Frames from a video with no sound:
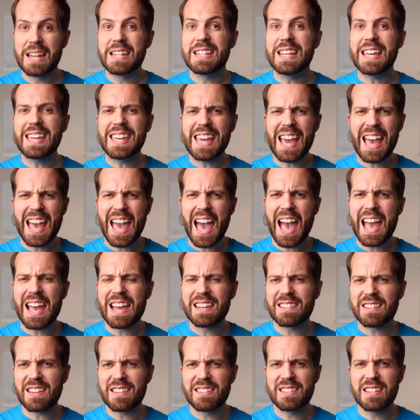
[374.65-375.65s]
DKA
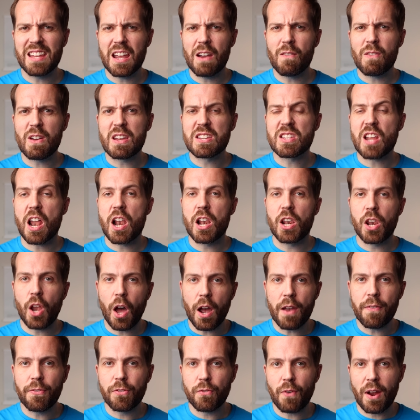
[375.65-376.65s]
is a serious
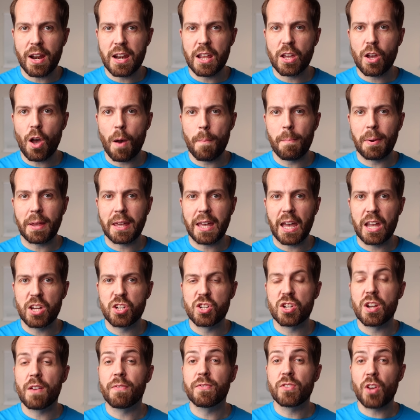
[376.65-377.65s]
life-threatening
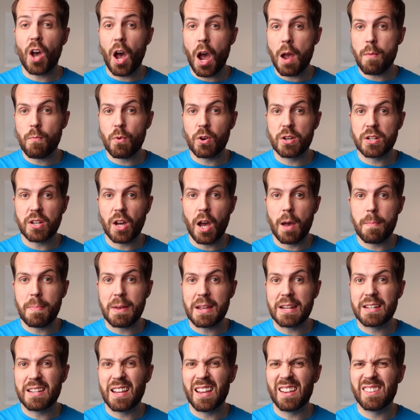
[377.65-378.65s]
complication of type 1
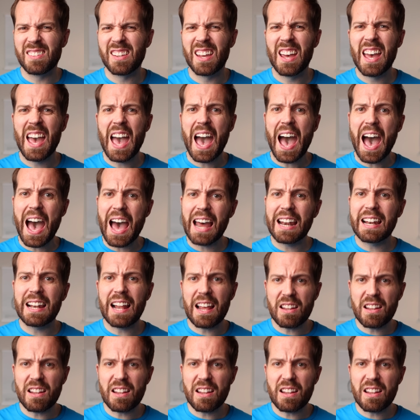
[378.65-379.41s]
diabetes and,